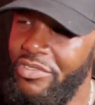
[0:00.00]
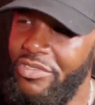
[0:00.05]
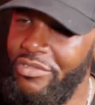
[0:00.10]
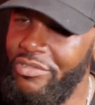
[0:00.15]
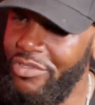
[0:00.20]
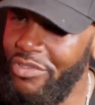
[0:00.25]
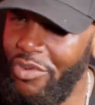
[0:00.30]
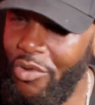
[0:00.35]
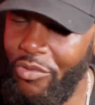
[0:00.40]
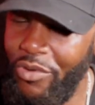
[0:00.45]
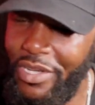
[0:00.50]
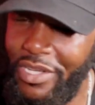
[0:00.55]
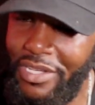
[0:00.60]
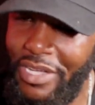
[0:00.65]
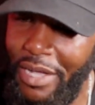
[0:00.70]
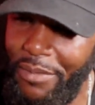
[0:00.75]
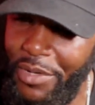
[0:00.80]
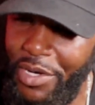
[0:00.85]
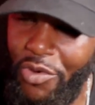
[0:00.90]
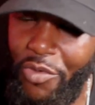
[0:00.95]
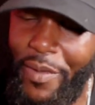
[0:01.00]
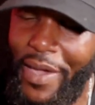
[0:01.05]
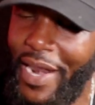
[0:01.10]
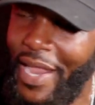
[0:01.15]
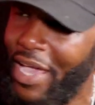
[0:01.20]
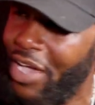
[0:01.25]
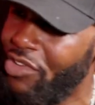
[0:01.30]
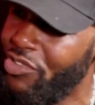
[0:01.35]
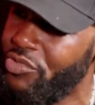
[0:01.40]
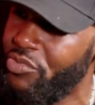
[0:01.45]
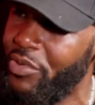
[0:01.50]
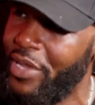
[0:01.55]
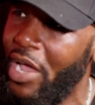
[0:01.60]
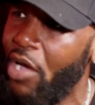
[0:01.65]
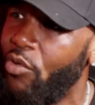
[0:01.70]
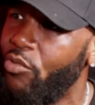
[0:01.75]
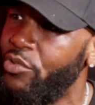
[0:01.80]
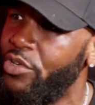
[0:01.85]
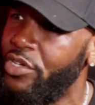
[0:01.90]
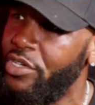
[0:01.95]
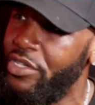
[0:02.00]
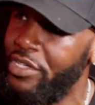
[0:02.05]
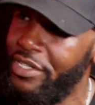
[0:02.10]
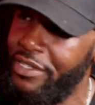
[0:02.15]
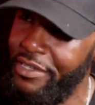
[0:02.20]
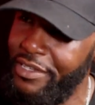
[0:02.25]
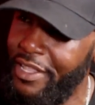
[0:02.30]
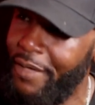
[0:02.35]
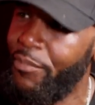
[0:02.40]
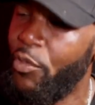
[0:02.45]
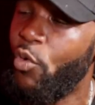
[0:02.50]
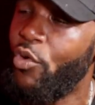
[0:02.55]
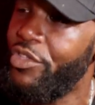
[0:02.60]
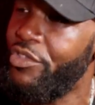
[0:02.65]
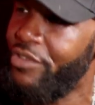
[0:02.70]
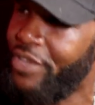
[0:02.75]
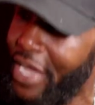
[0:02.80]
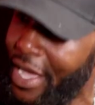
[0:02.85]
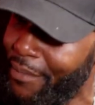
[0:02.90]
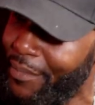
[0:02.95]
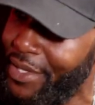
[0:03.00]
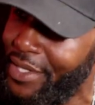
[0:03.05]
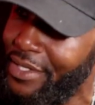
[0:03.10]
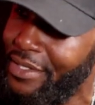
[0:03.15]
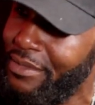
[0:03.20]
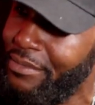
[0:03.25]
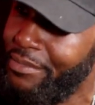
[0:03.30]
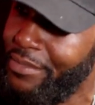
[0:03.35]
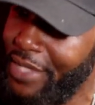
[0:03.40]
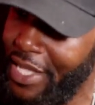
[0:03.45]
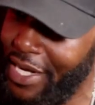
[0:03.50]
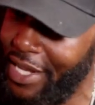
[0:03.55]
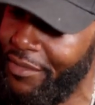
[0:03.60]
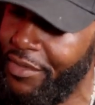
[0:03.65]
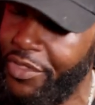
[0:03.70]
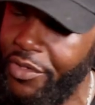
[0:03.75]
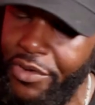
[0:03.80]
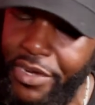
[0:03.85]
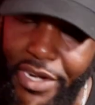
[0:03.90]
You don't come to nobody's house without them knowing you coming at